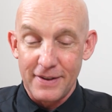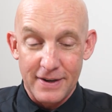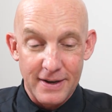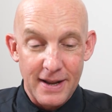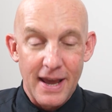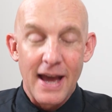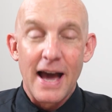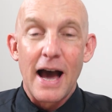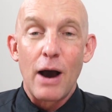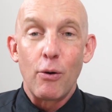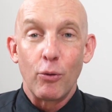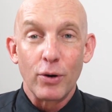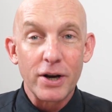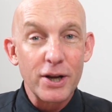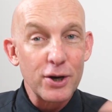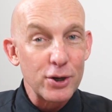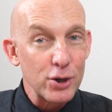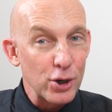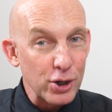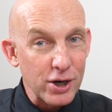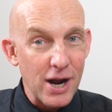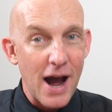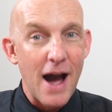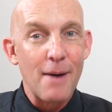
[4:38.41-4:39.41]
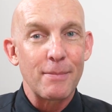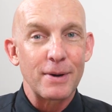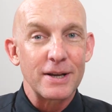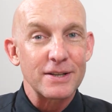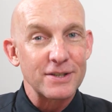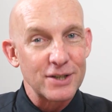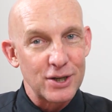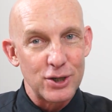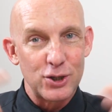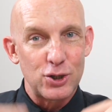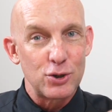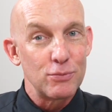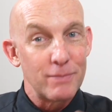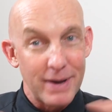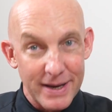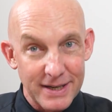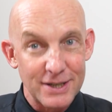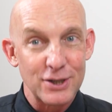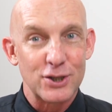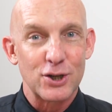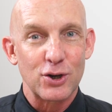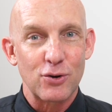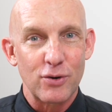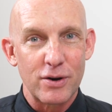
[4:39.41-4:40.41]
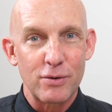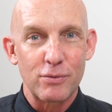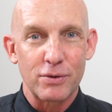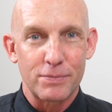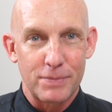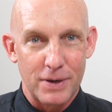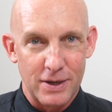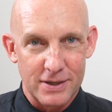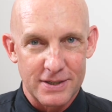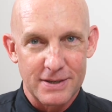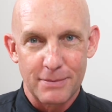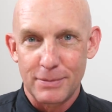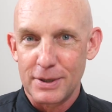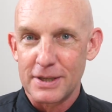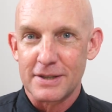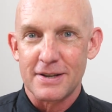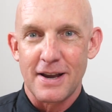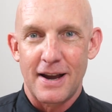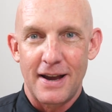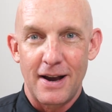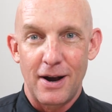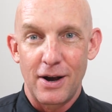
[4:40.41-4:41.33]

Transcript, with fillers: And I want to hear your comments because you may disagree with me on some of these,